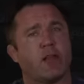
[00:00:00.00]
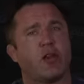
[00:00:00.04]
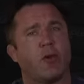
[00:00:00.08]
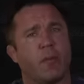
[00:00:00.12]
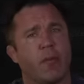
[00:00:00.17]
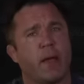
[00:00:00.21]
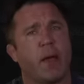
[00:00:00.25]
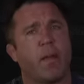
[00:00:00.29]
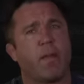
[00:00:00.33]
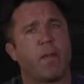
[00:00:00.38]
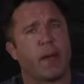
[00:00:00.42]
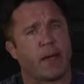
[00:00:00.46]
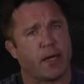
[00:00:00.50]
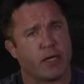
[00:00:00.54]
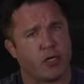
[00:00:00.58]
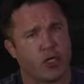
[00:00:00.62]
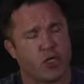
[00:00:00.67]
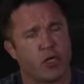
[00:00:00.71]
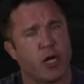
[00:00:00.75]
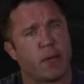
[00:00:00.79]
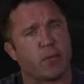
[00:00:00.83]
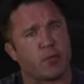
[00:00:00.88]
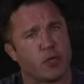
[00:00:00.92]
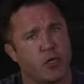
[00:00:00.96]
could be a big
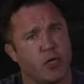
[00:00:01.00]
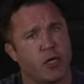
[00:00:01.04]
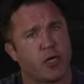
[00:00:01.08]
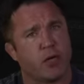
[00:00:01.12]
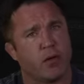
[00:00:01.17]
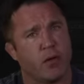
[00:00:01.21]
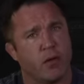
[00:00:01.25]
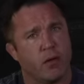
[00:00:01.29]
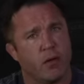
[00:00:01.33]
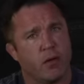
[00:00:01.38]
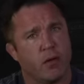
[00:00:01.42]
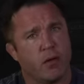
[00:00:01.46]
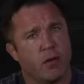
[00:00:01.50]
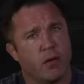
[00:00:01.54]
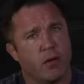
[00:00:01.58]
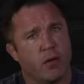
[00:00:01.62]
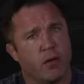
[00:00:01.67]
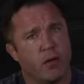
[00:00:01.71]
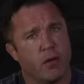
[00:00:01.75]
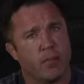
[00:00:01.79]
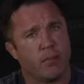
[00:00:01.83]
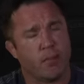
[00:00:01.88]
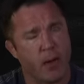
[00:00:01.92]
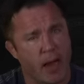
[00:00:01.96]
assumption
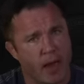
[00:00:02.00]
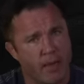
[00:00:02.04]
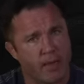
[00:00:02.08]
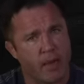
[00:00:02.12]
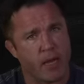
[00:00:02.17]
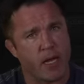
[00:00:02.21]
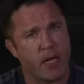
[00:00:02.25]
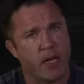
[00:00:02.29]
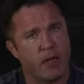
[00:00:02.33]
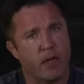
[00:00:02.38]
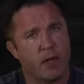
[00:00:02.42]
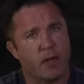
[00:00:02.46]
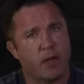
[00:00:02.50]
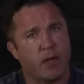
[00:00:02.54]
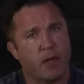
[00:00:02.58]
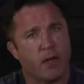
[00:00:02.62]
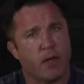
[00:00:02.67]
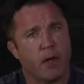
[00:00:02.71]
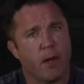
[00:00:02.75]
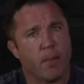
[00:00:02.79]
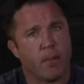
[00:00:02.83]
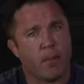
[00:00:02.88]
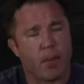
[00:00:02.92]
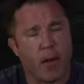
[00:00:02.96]
by me,
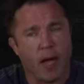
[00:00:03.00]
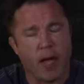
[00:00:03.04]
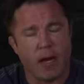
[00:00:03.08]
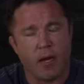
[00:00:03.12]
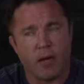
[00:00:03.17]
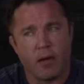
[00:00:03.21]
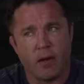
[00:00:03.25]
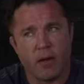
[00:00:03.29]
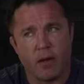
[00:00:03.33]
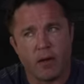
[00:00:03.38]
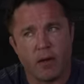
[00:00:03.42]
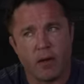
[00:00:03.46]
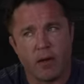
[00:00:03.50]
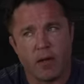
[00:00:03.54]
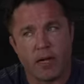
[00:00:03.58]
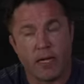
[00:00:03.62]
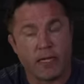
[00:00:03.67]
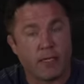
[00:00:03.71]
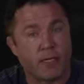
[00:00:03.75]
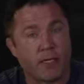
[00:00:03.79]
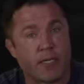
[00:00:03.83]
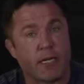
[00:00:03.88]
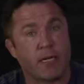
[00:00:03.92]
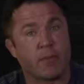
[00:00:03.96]
but
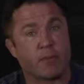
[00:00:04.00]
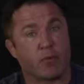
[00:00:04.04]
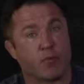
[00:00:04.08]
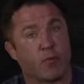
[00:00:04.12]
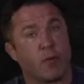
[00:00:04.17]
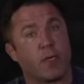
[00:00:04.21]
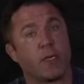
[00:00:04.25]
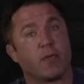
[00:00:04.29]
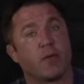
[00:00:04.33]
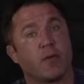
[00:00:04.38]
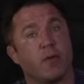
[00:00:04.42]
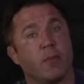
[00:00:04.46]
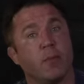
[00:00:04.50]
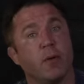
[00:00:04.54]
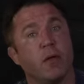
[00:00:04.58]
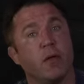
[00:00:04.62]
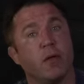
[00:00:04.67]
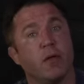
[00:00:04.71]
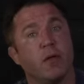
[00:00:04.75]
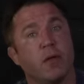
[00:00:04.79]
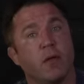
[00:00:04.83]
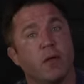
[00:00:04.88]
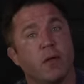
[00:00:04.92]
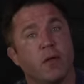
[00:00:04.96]
it seems
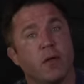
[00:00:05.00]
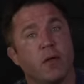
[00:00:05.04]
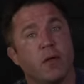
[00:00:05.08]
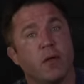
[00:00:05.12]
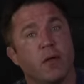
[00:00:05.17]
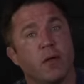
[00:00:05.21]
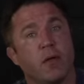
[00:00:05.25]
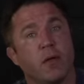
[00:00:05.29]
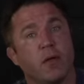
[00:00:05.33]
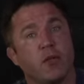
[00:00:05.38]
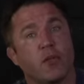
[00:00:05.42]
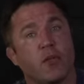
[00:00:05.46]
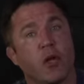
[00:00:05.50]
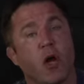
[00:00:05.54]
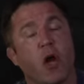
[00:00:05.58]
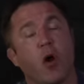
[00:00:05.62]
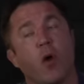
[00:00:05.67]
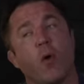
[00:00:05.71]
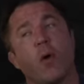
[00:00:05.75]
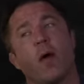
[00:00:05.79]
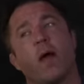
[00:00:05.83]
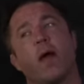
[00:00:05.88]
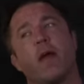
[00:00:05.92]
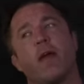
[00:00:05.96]
reasonable.
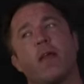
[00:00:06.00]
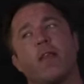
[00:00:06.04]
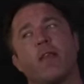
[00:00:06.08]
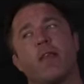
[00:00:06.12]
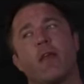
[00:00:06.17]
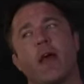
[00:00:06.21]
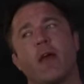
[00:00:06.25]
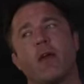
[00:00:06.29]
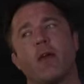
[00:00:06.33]
So then